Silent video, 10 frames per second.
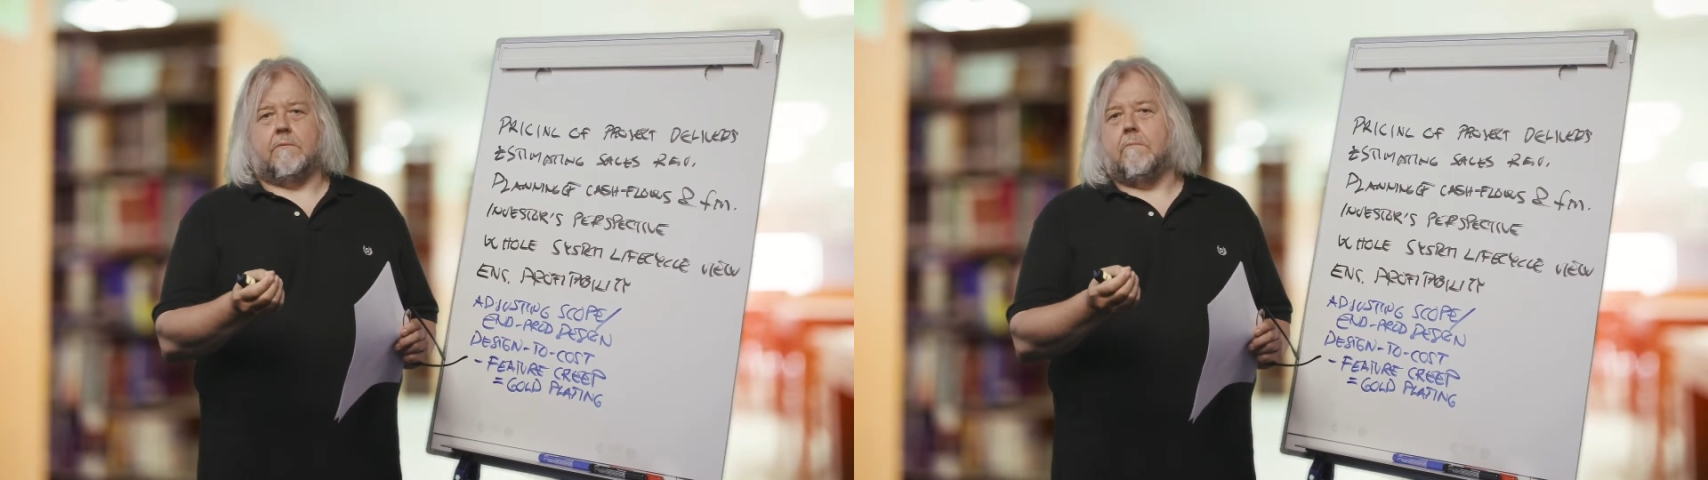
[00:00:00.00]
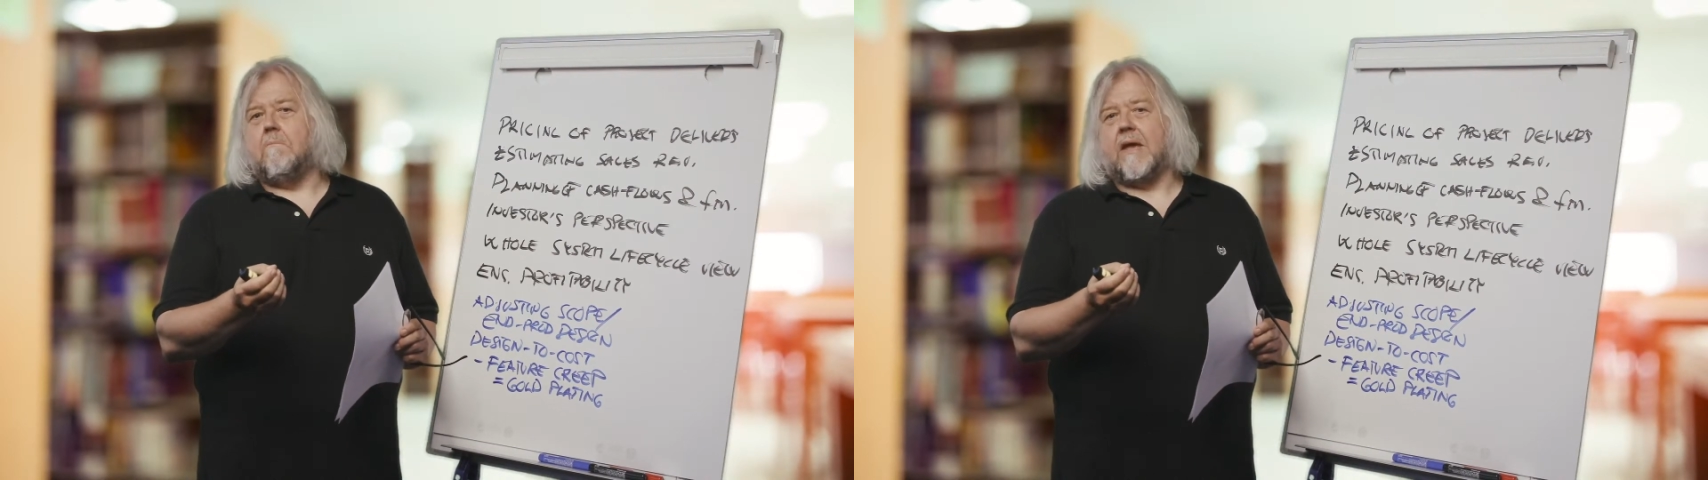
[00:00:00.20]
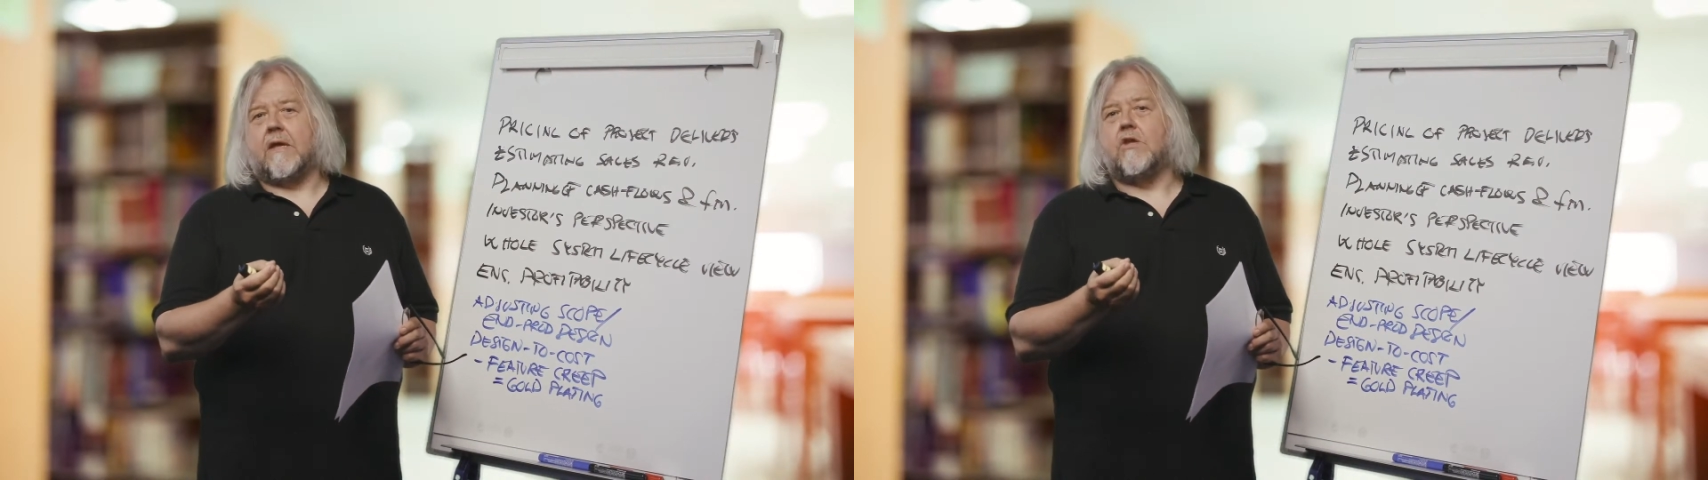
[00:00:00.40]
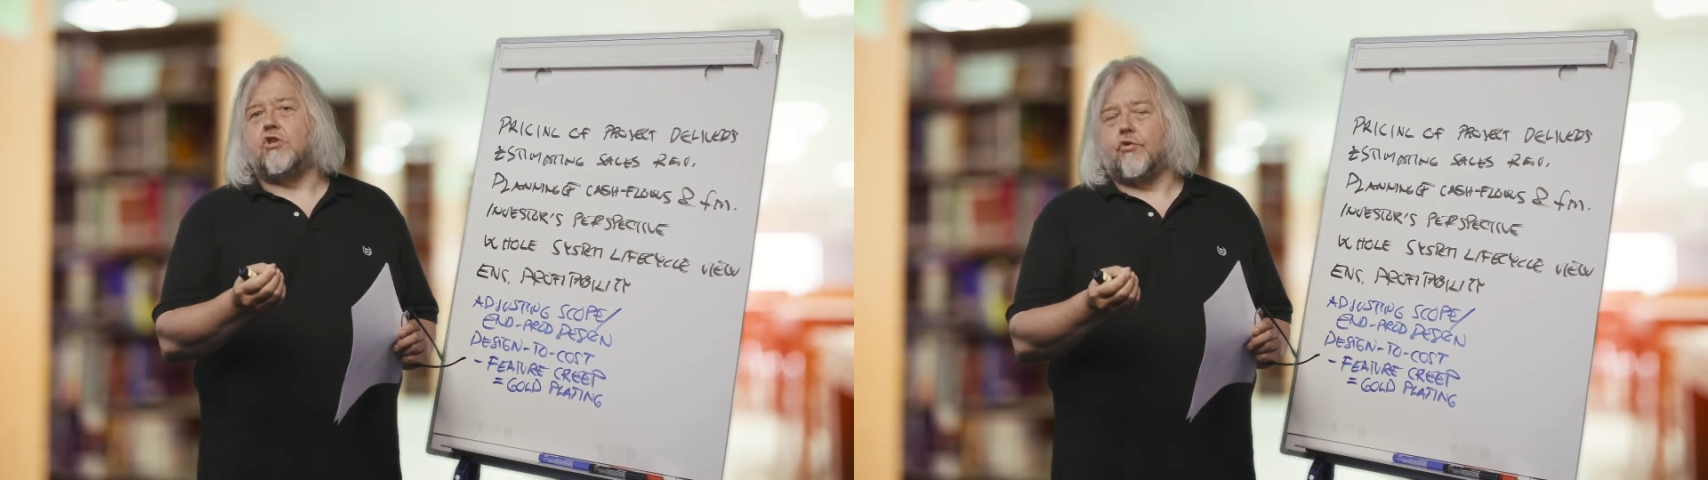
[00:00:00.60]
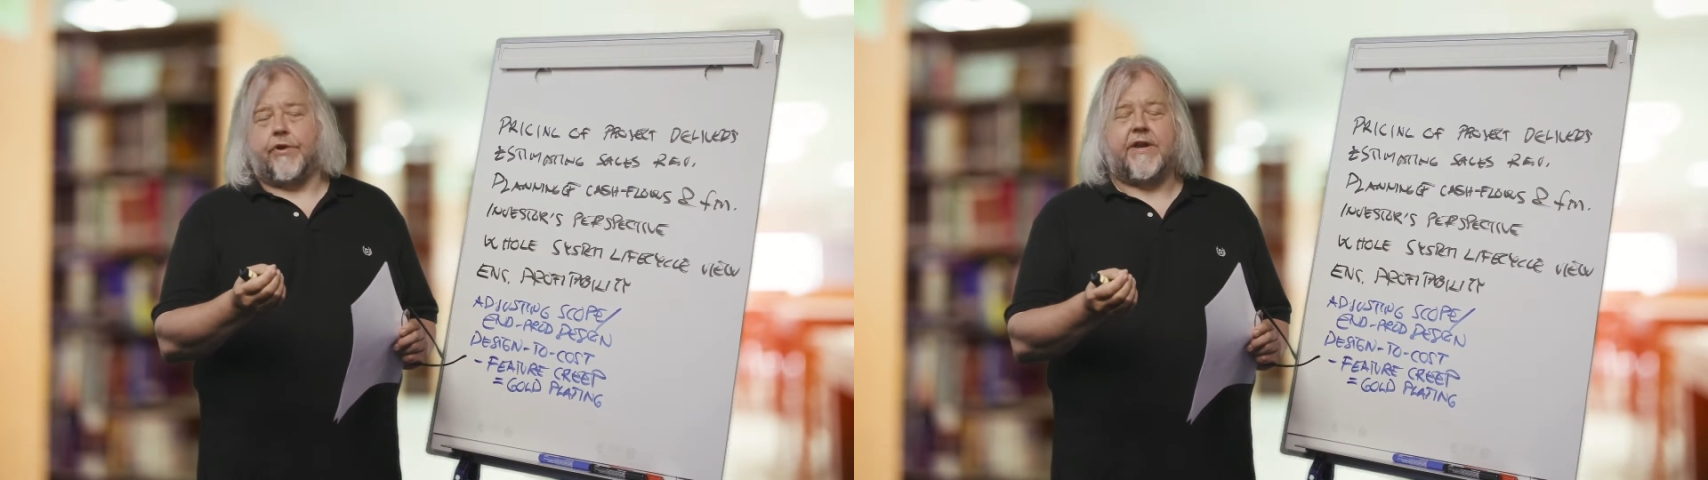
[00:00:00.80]

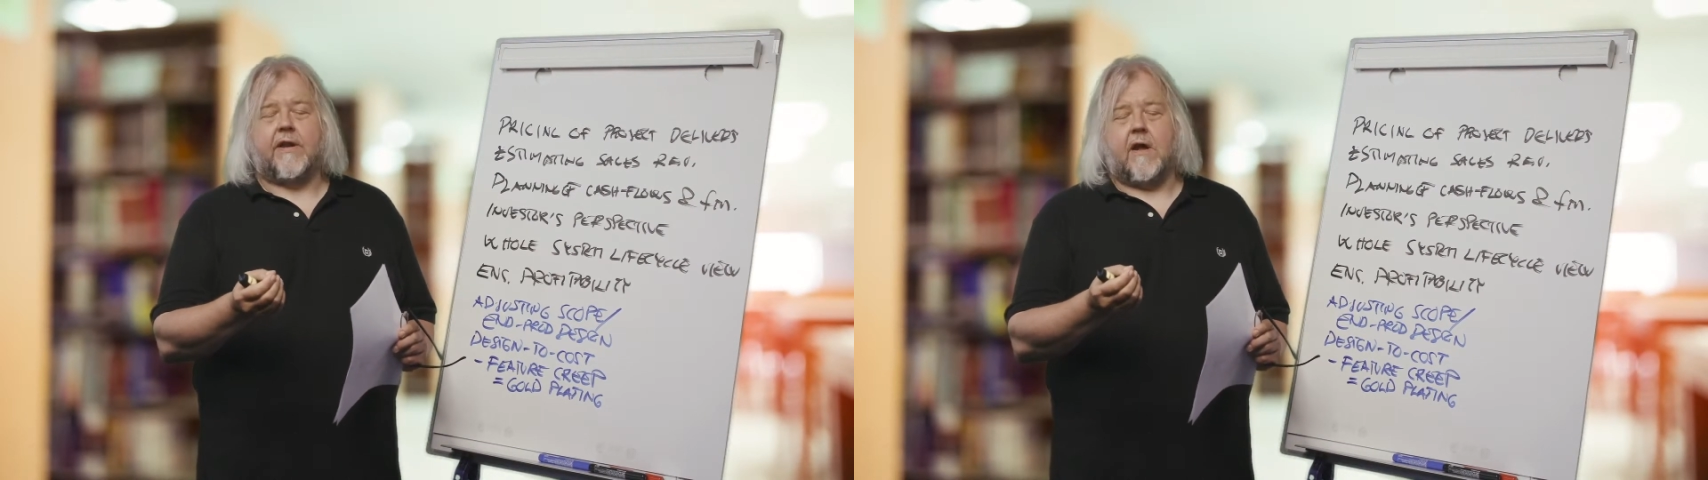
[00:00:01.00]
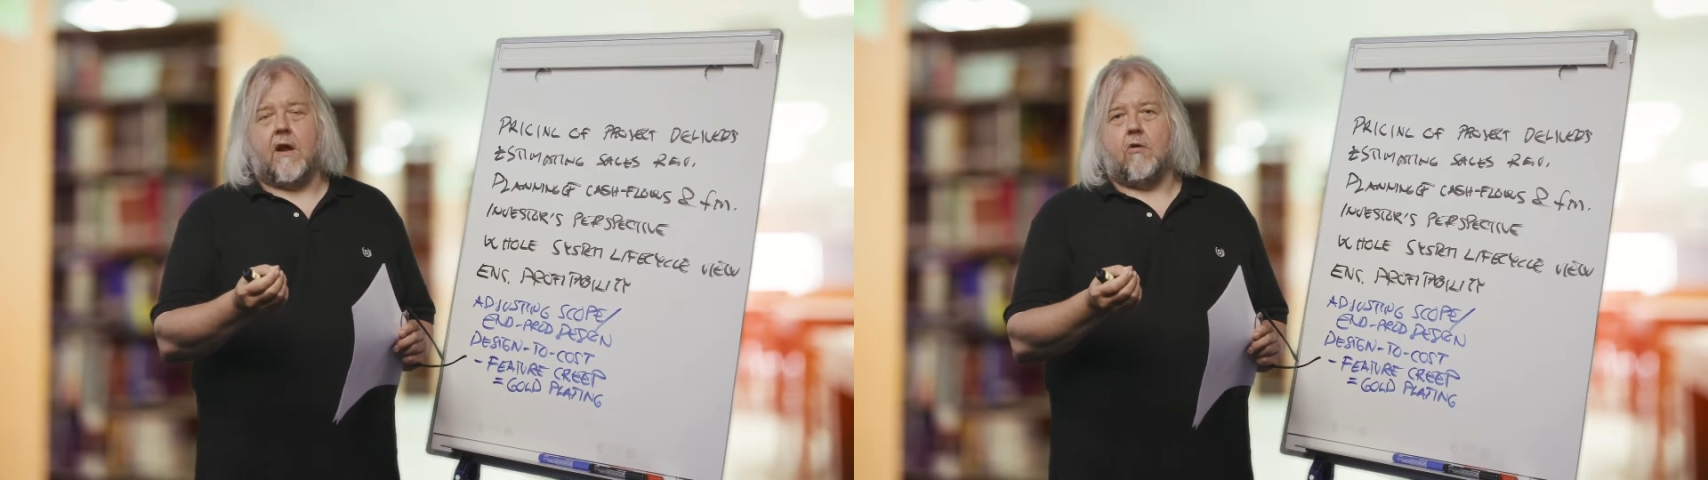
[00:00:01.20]
make juridical